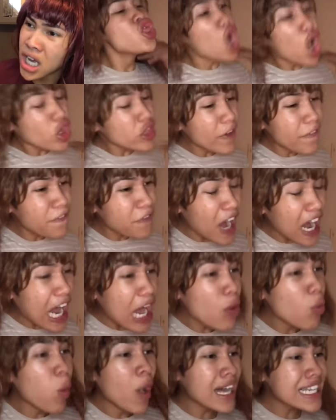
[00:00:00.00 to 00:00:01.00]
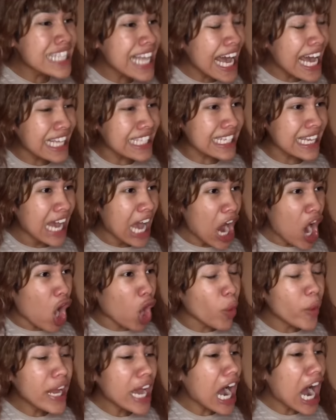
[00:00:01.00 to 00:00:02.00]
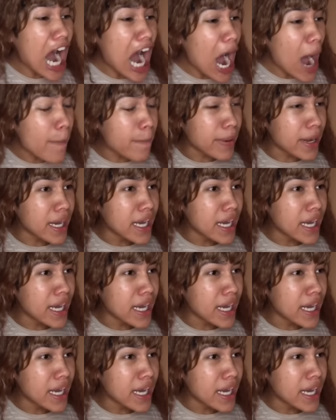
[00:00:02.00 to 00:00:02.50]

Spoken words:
No the fuck I wasn't! Hurry up!